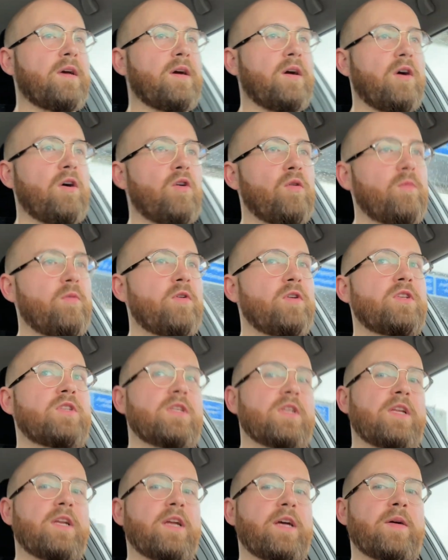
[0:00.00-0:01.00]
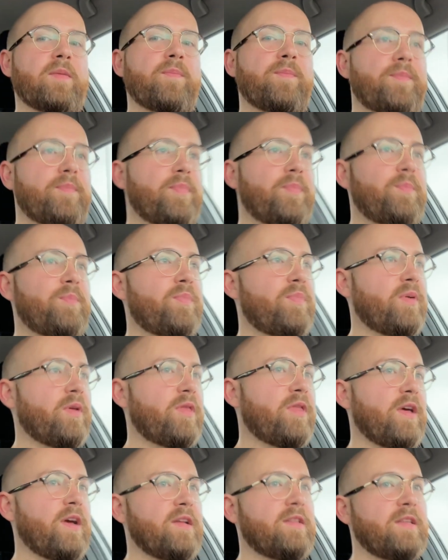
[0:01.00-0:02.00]
almost in a
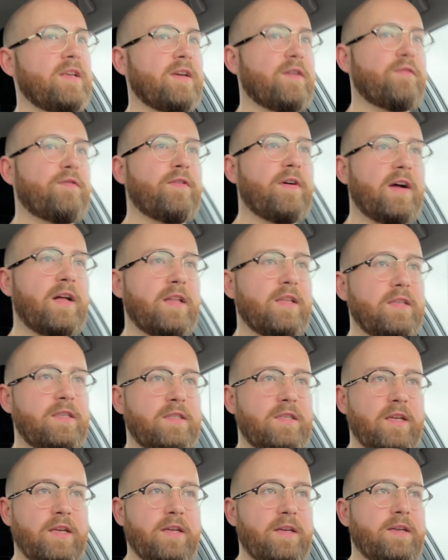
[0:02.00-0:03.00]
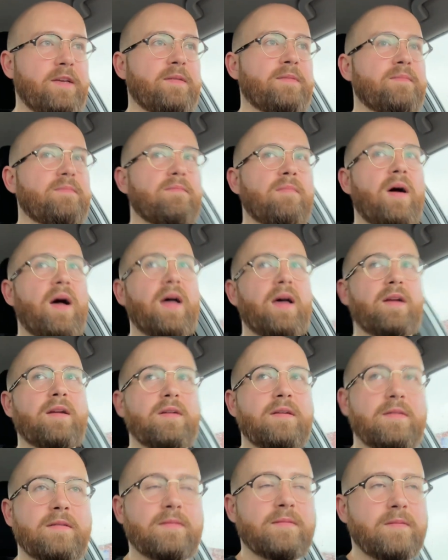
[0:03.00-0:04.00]
pathetic fallacy
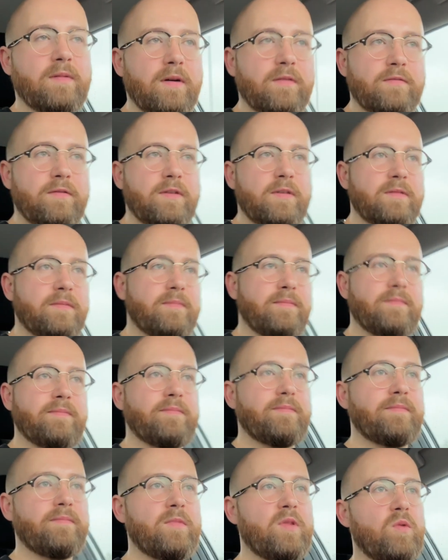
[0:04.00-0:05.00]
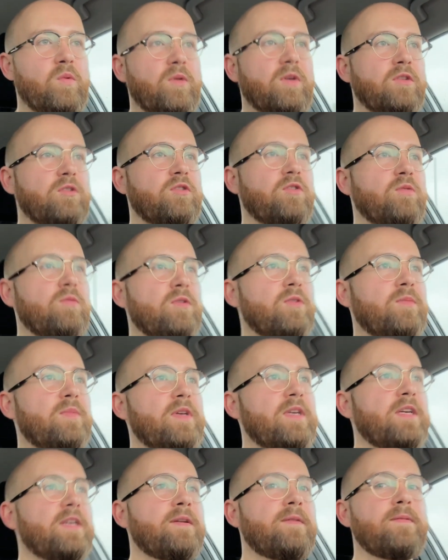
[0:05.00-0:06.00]
manner, whatever the words would
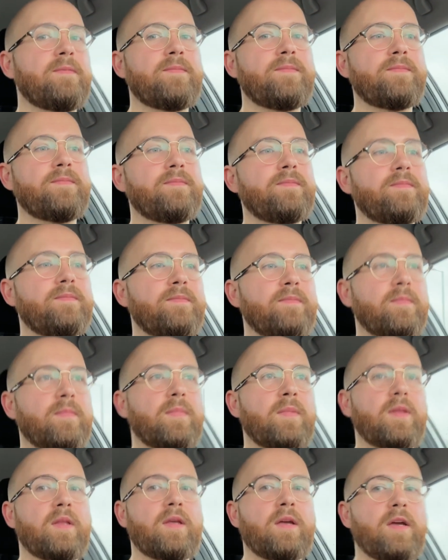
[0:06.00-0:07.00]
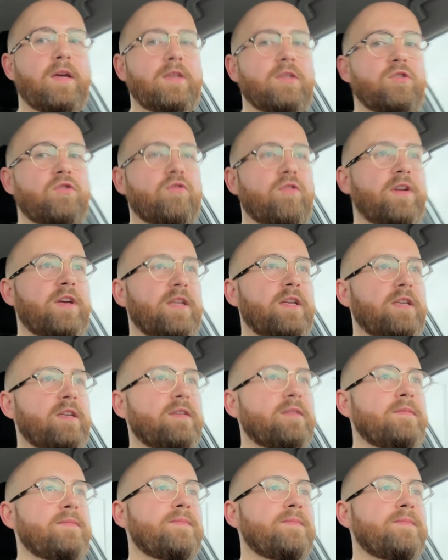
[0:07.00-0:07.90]
be. It's raining.